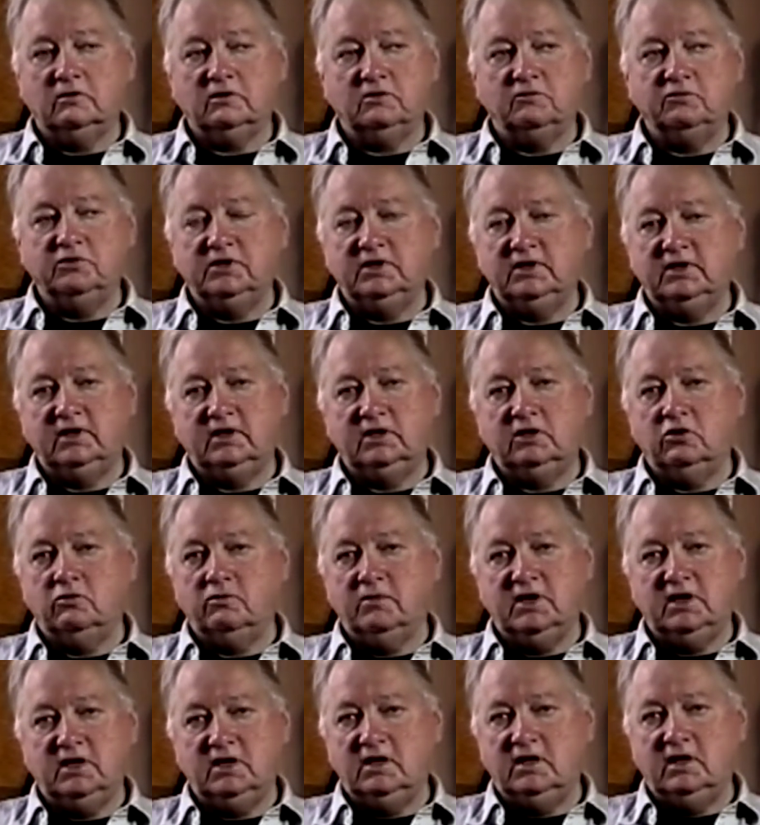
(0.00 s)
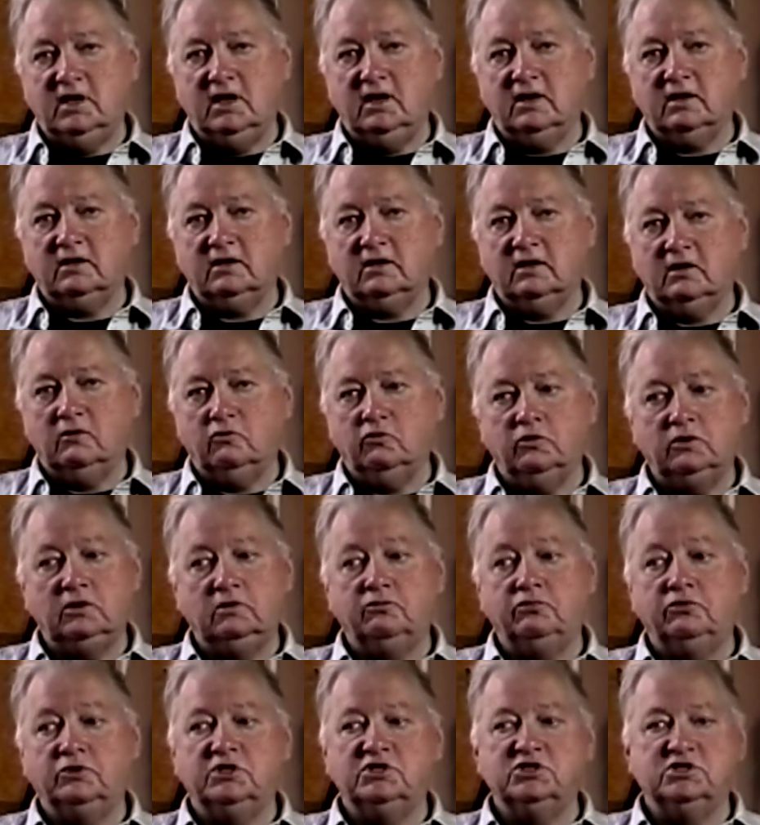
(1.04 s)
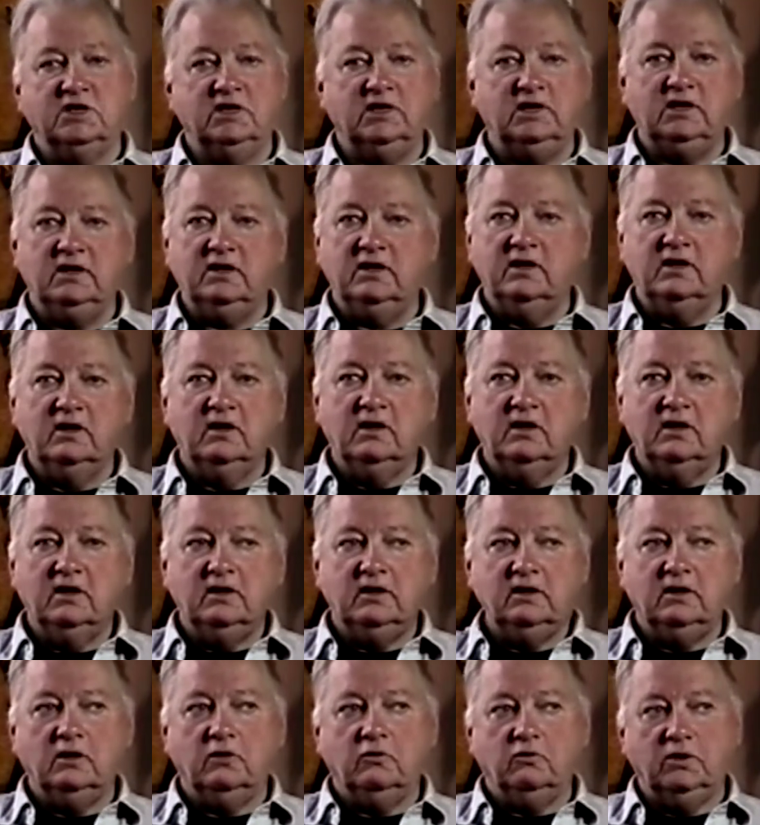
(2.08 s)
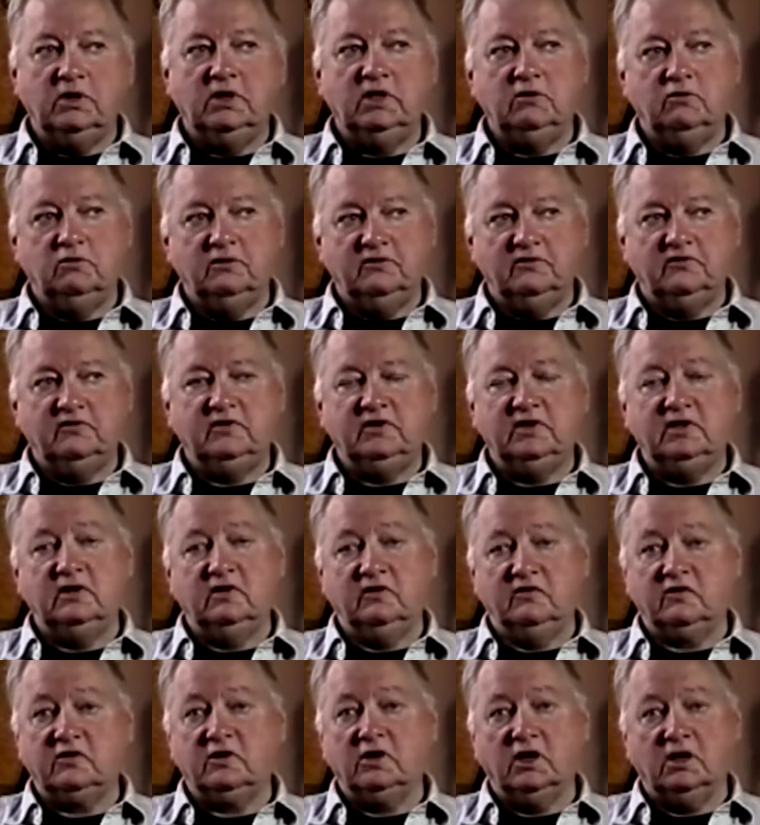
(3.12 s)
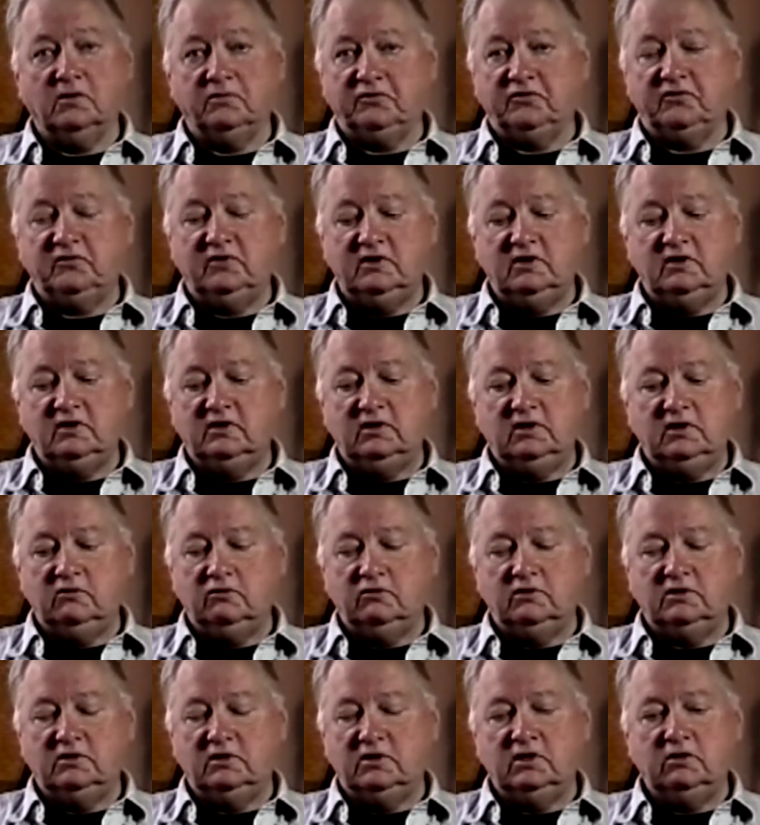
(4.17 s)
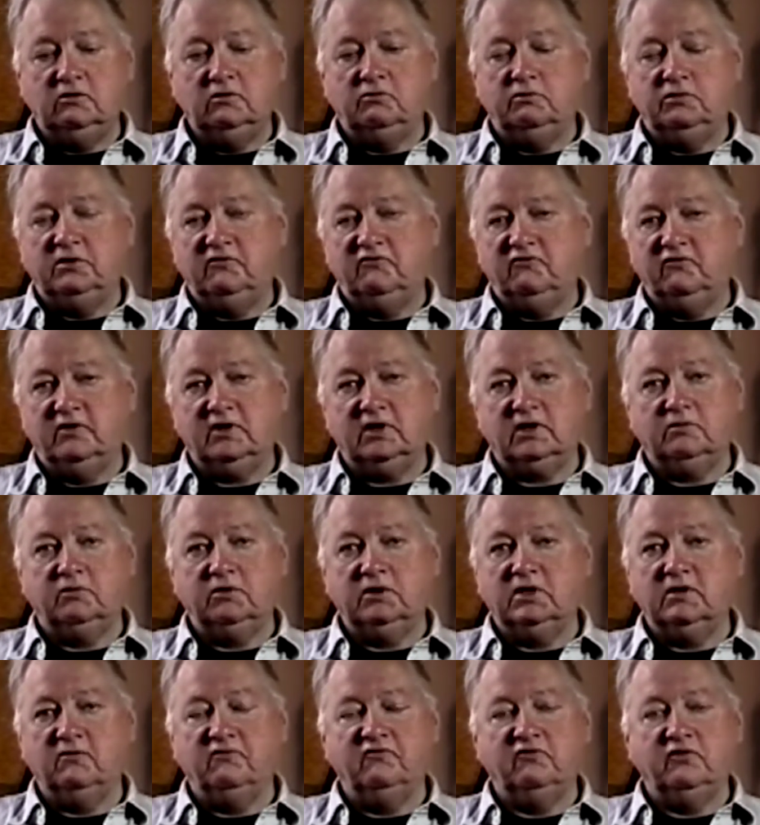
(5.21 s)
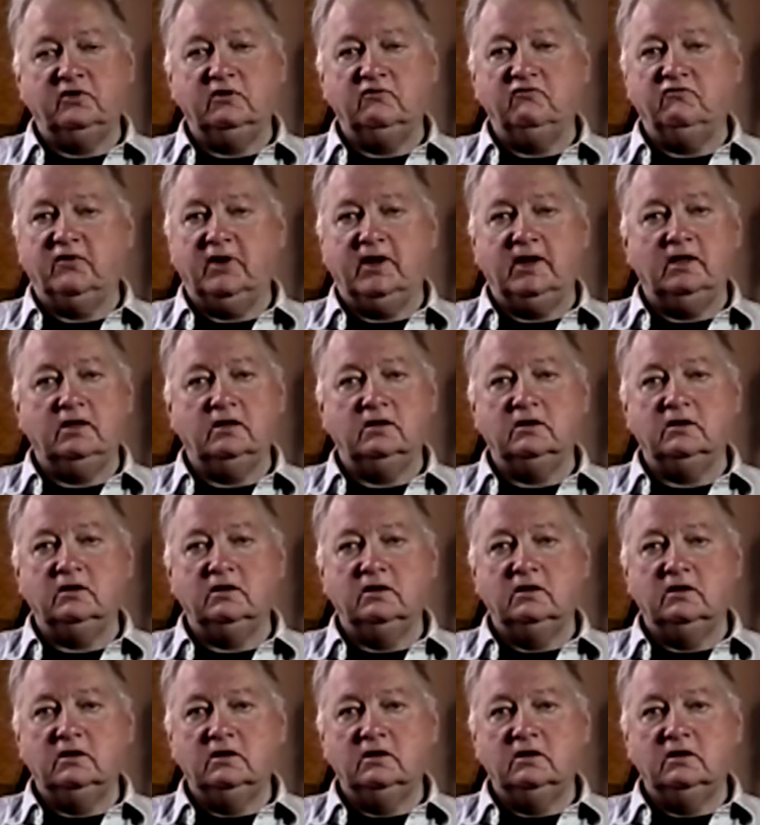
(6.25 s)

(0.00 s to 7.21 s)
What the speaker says: complete egomaniac. Wouldn't bridge any. You know, when he was in his cups, he would become very violent.